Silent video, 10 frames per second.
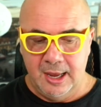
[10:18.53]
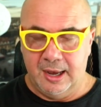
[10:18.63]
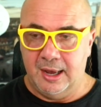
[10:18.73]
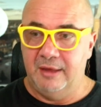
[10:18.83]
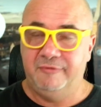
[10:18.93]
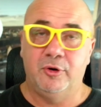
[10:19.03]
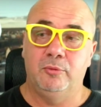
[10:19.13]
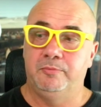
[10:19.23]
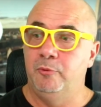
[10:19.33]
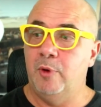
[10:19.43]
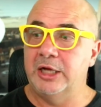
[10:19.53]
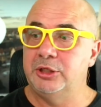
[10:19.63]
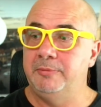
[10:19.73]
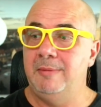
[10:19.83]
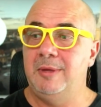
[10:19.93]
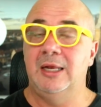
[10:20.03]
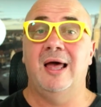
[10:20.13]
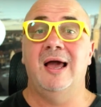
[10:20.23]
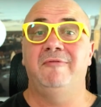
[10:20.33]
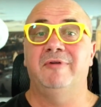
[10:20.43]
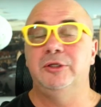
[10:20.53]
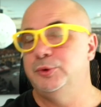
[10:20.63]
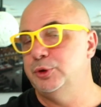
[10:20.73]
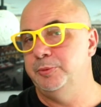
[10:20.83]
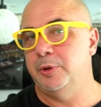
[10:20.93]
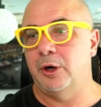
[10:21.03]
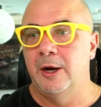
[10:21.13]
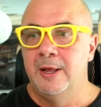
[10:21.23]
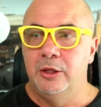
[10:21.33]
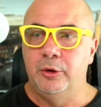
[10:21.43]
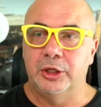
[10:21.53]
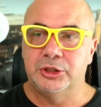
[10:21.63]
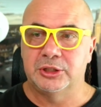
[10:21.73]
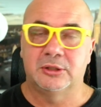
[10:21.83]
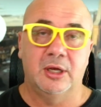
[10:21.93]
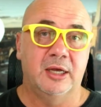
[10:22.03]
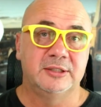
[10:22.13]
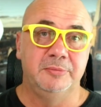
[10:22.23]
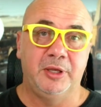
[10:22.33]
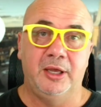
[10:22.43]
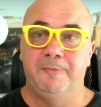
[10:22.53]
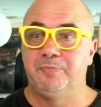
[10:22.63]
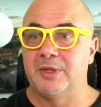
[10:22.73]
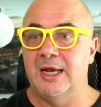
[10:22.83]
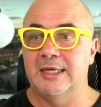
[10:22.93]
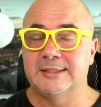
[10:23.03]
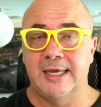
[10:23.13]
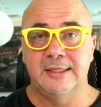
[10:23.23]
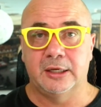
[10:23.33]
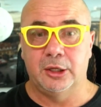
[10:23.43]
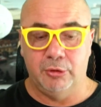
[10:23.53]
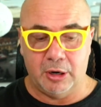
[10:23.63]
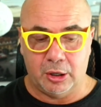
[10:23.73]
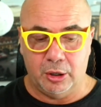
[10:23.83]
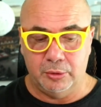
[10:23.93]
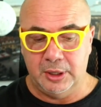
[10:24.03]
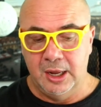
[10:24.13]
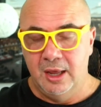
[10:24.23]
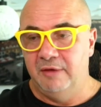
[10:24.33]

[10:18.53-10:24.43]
If you're watching maybe live on YouTube, or you can just simply scan the QR code.